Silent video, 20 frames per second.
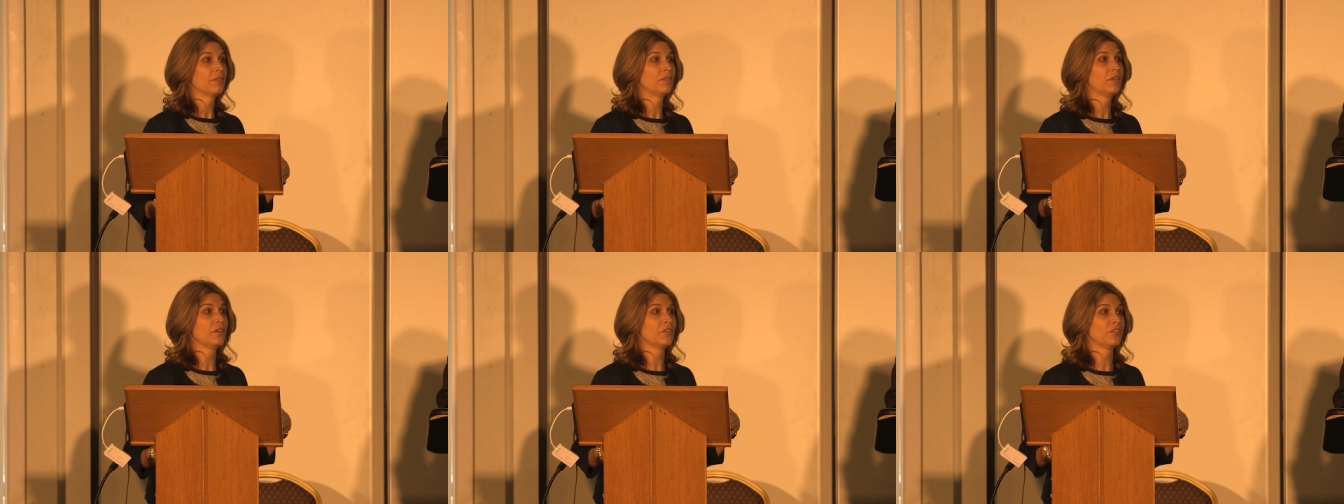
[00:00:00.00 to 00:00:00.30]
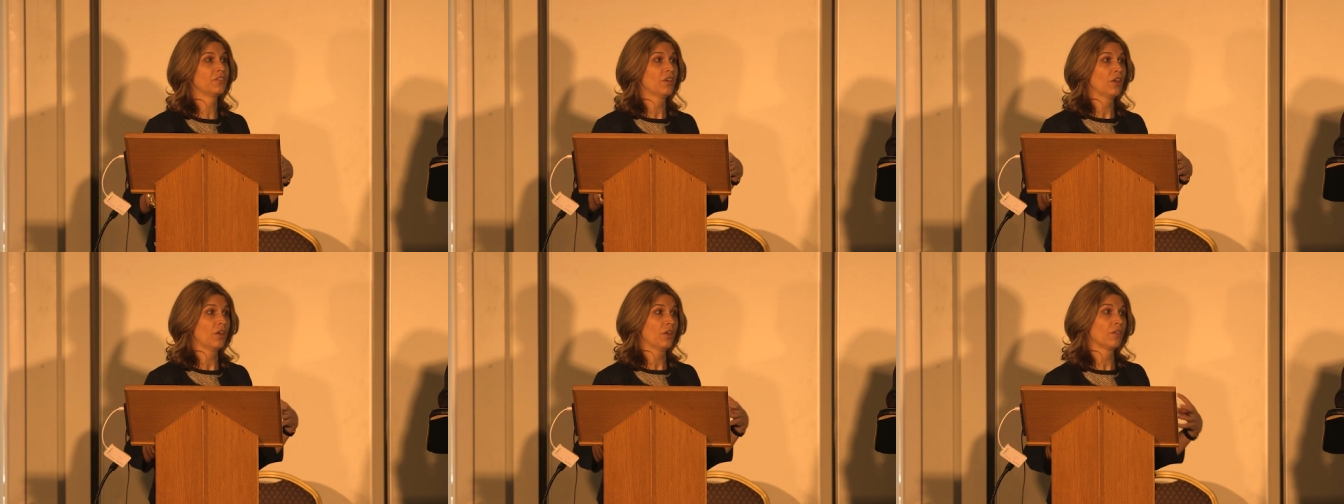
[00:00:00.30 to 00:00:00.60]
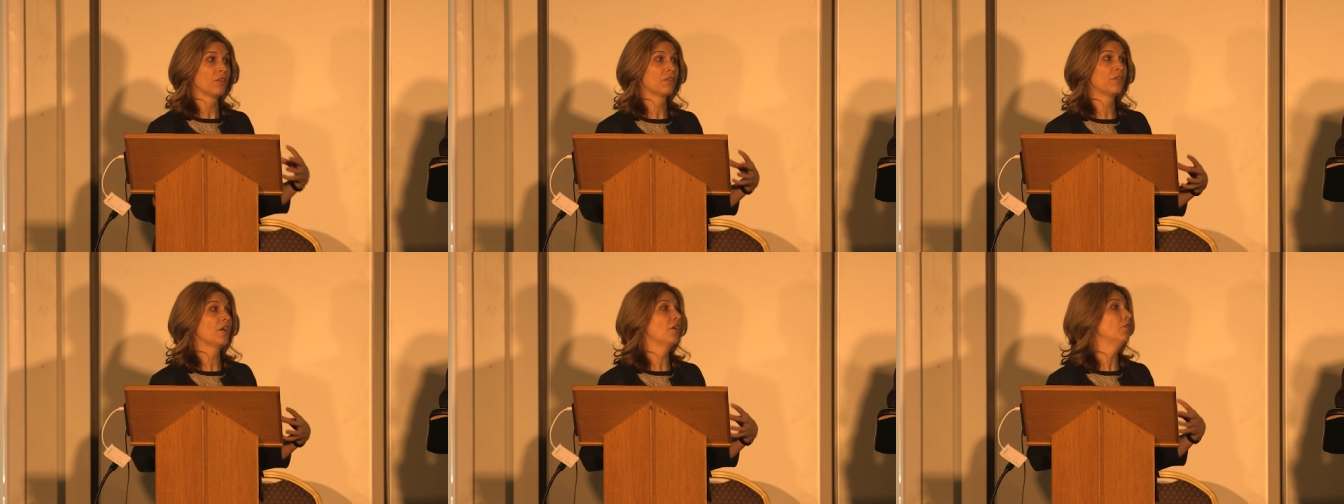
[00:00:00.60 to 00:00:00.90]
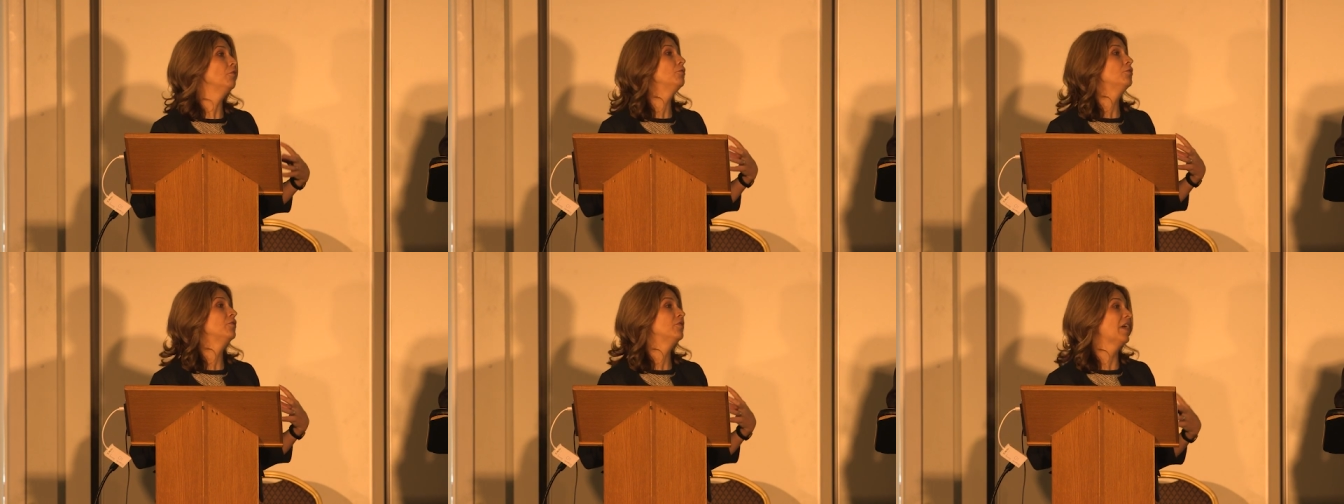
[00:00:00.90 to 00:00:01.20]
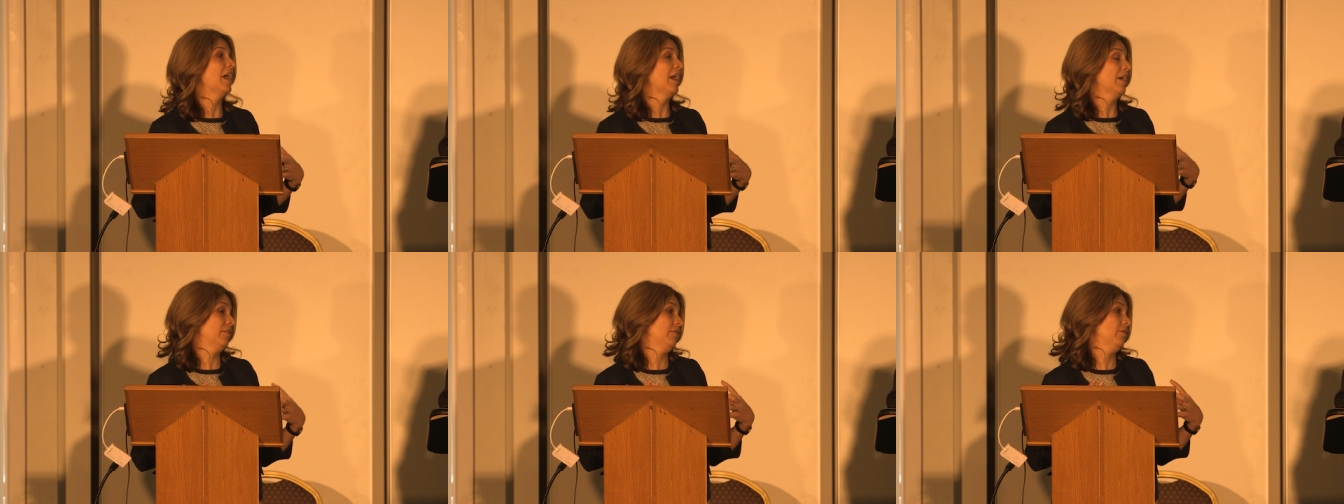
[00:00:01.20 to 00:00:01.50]
that
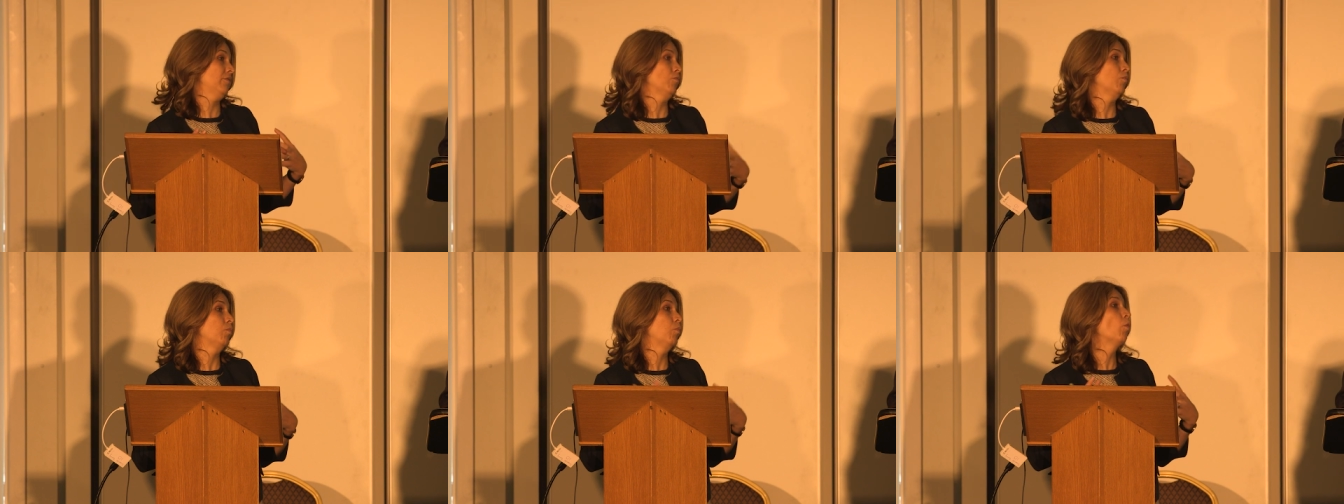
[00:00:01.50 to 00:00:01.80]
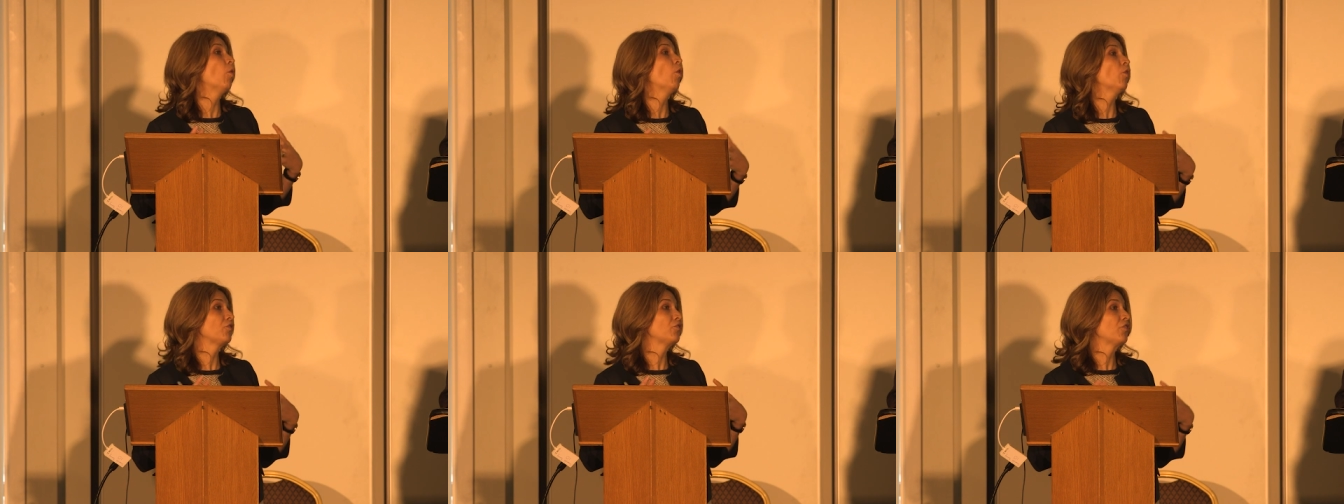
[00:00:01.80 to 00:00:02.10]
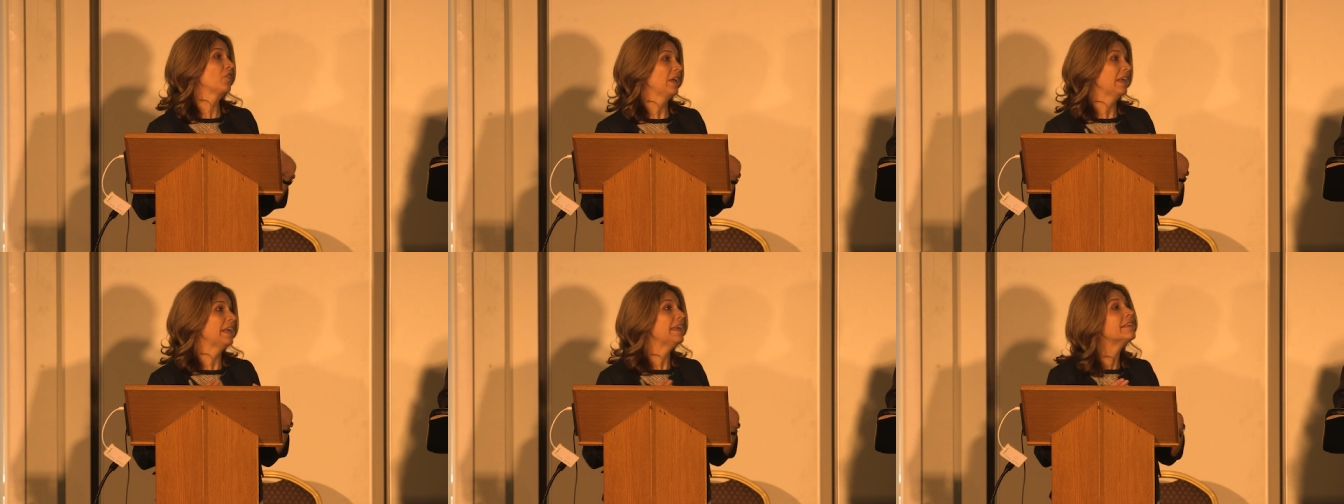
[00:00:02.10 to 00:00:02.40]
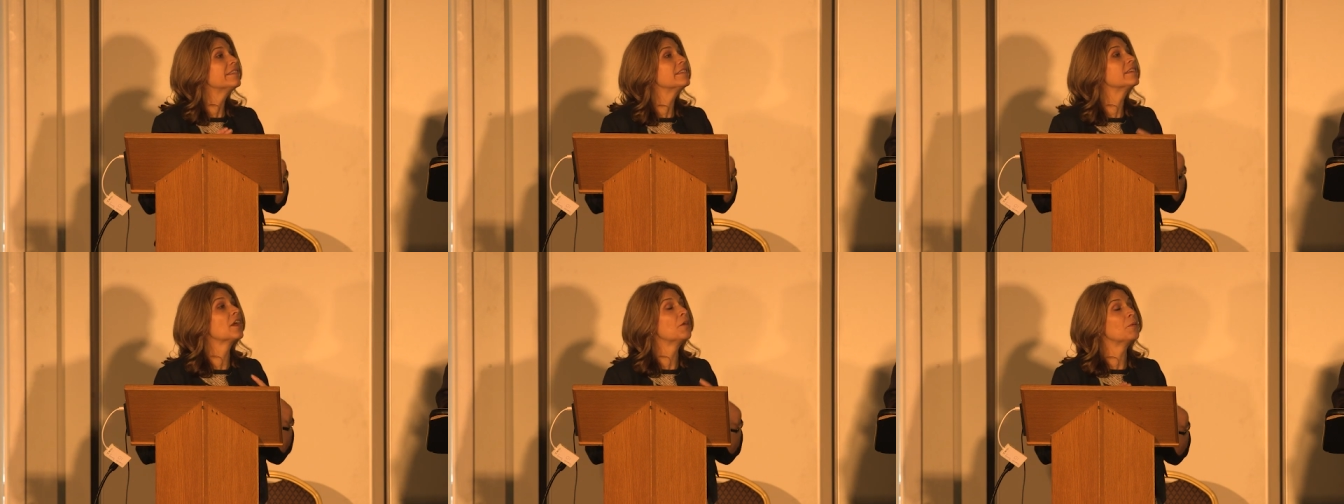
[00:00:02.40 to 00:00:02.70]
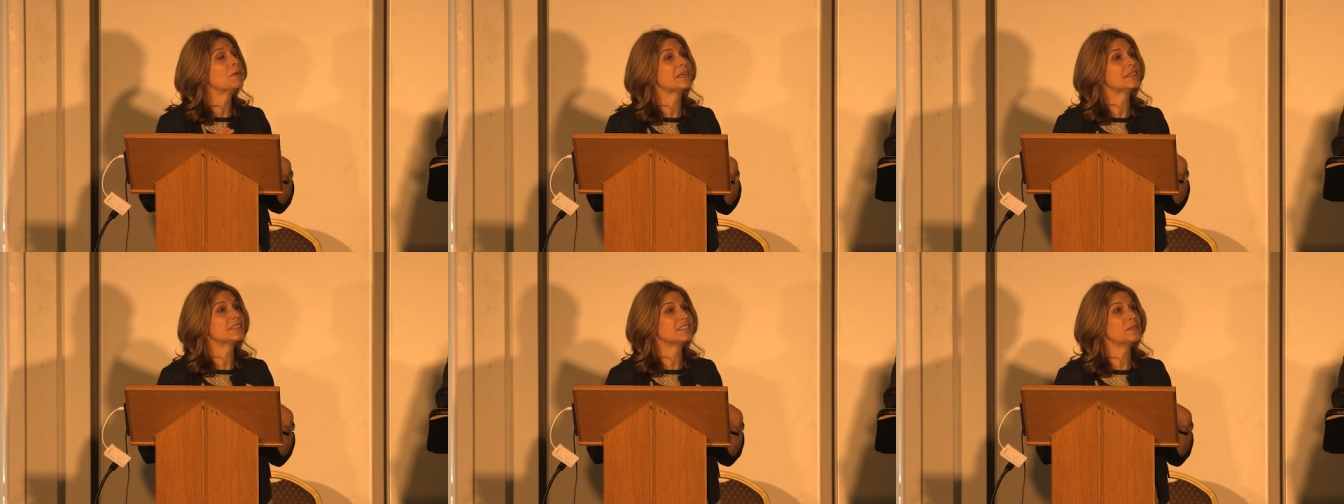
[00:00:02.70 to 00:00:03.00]
what is
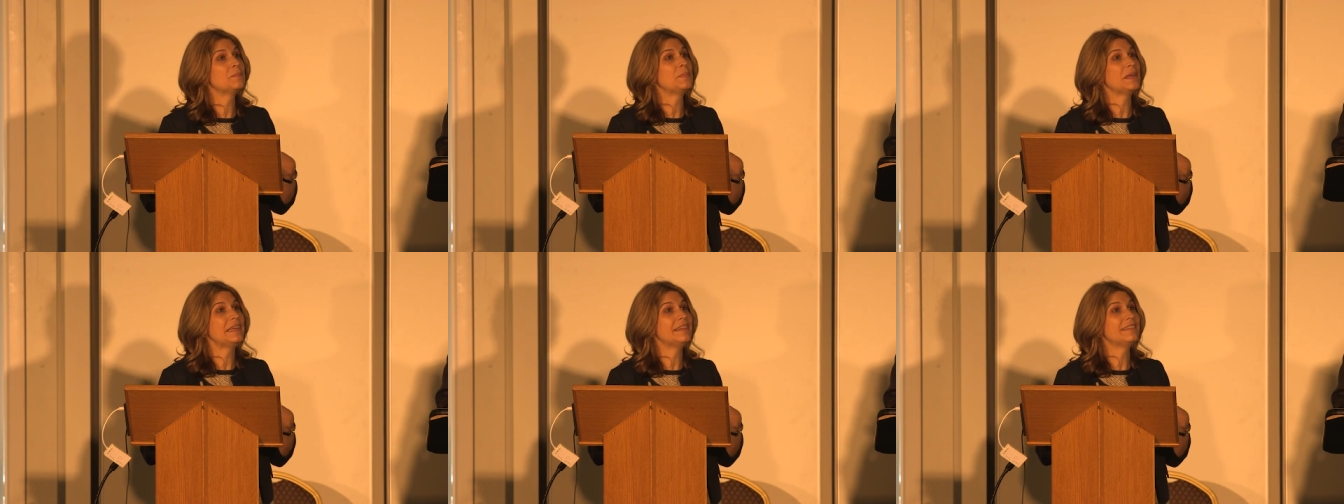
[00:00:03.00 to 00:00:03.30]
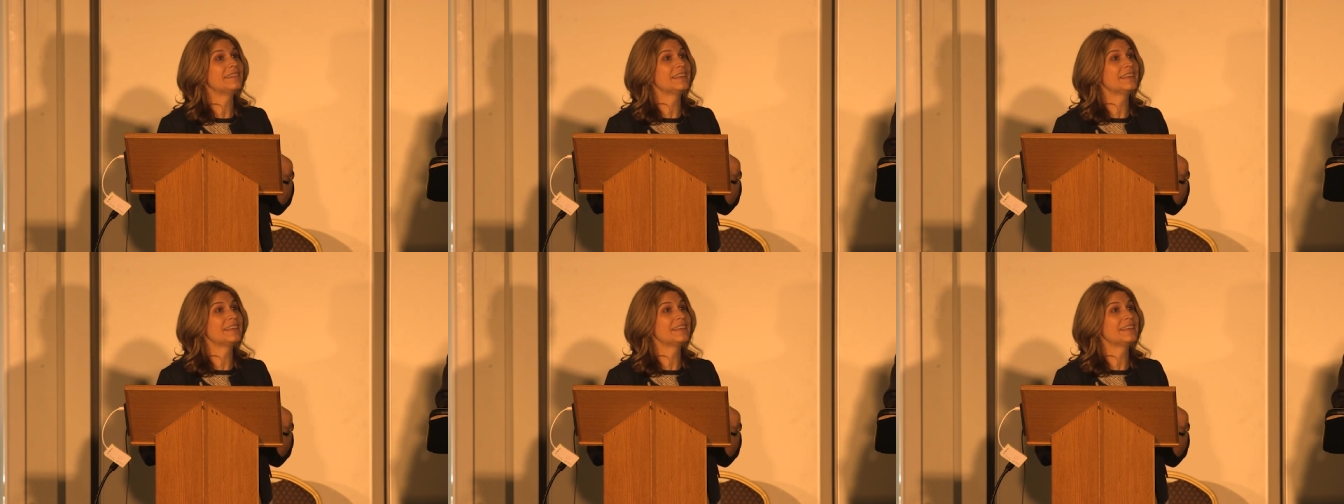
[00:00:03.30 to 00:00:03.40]
going to be